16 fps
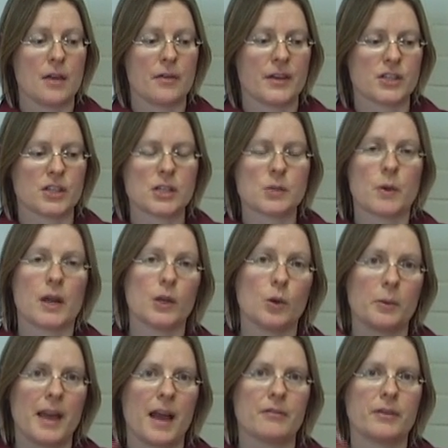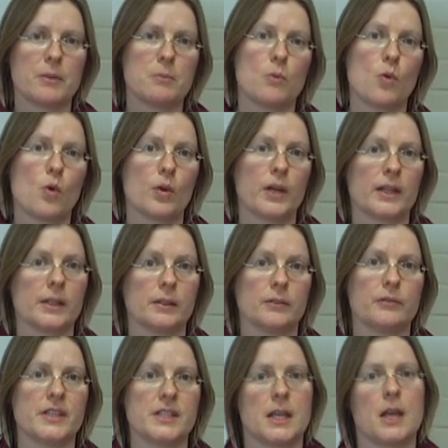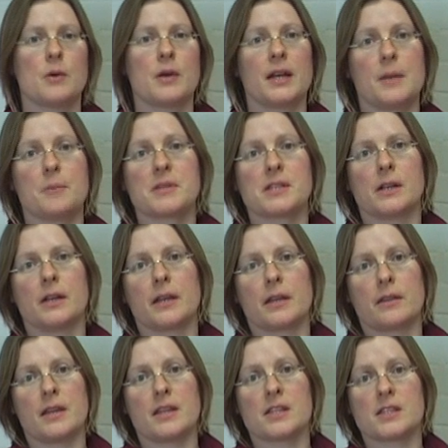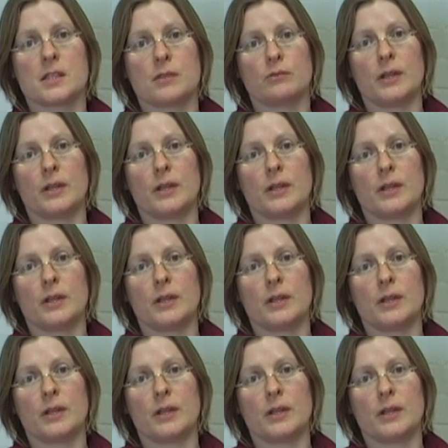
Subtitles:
That's just where you'll be having more little video clips like this,